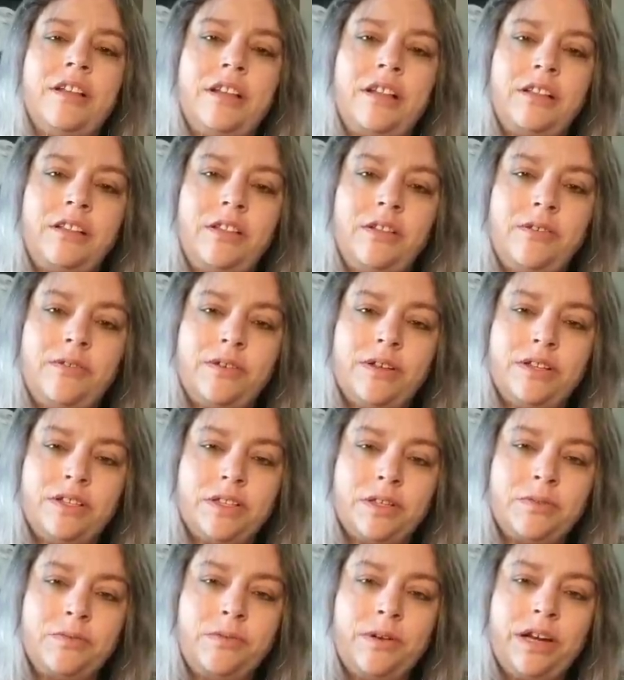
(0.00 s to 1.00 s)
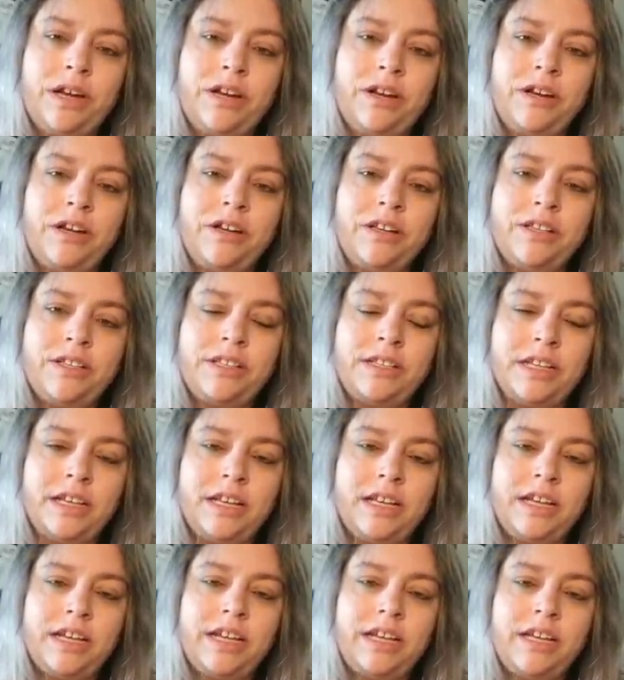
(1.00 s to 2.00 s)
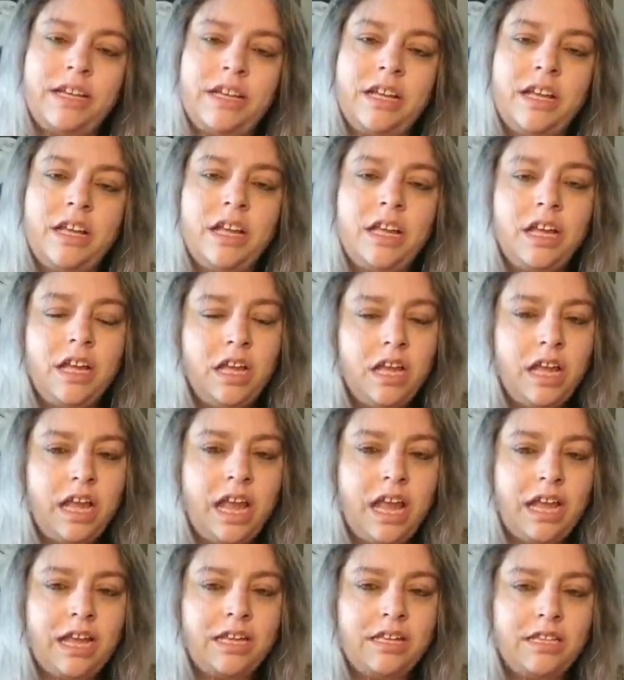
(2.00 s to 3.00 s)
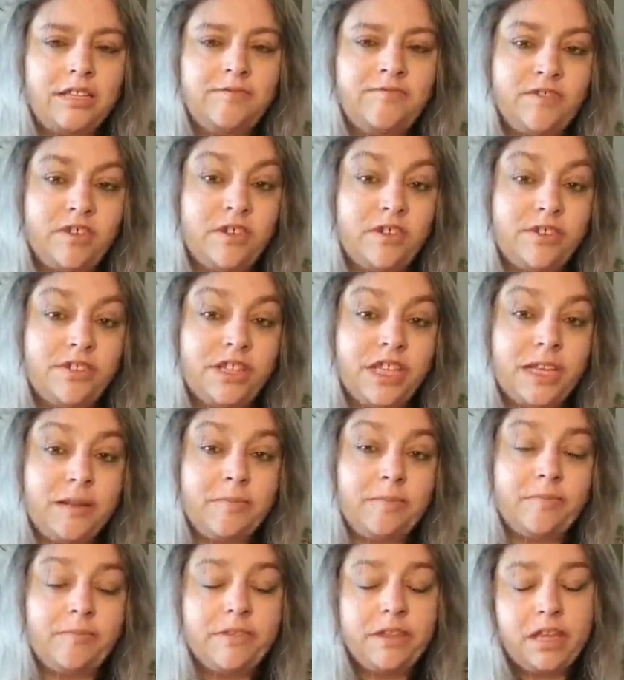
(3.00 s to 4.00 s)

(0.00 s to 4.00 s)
the Logan Square side at Diversey.